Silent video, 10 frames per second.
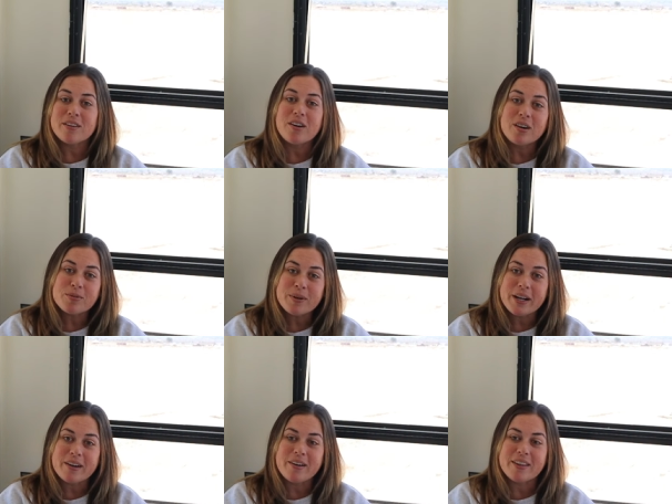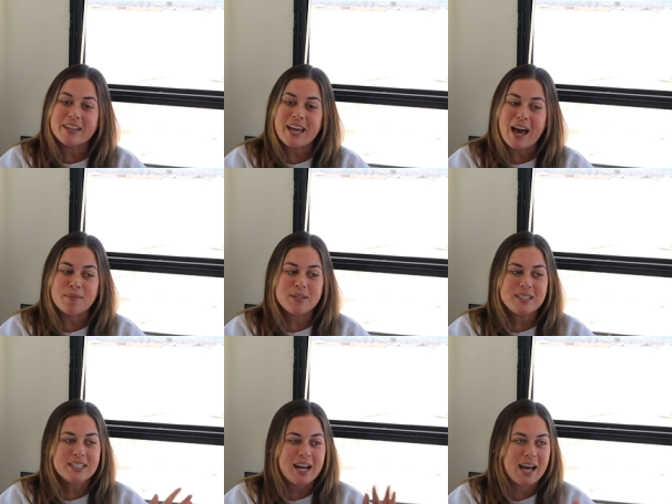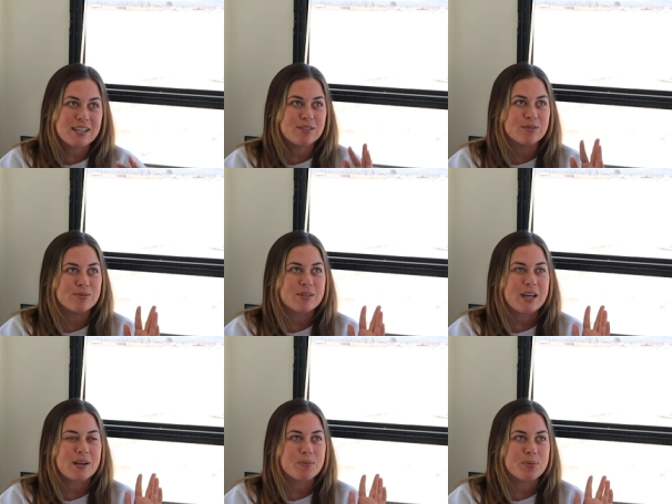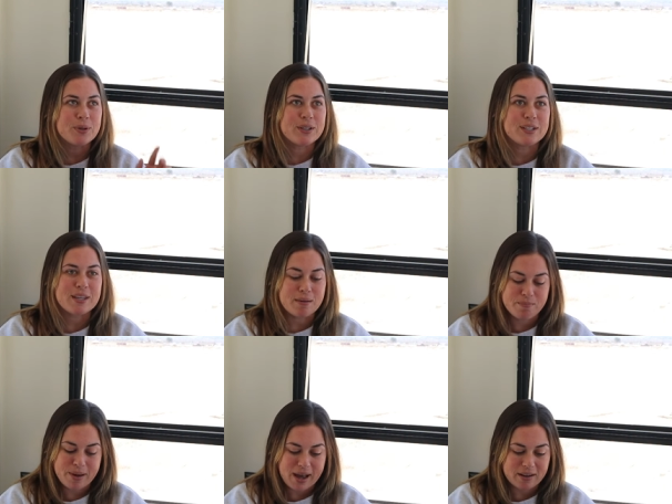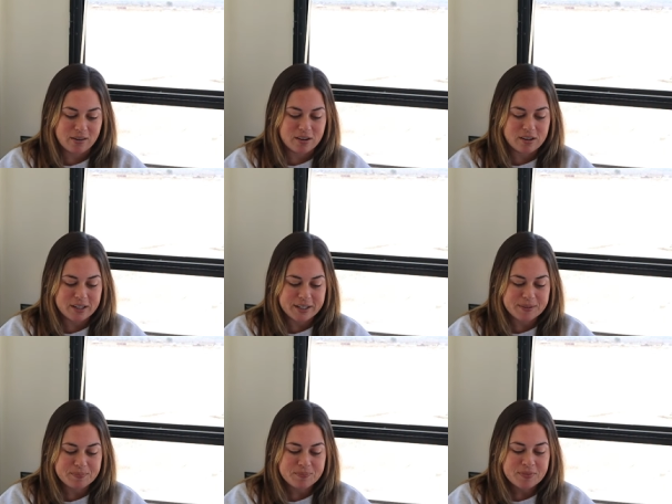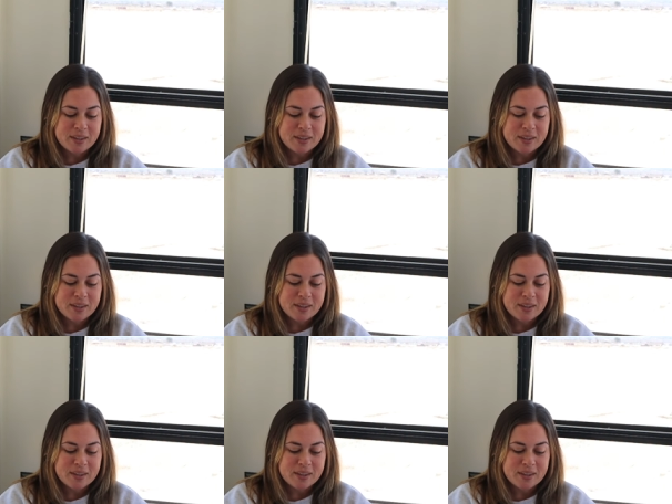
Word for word: hardware on the cabinets and had to then put them back on.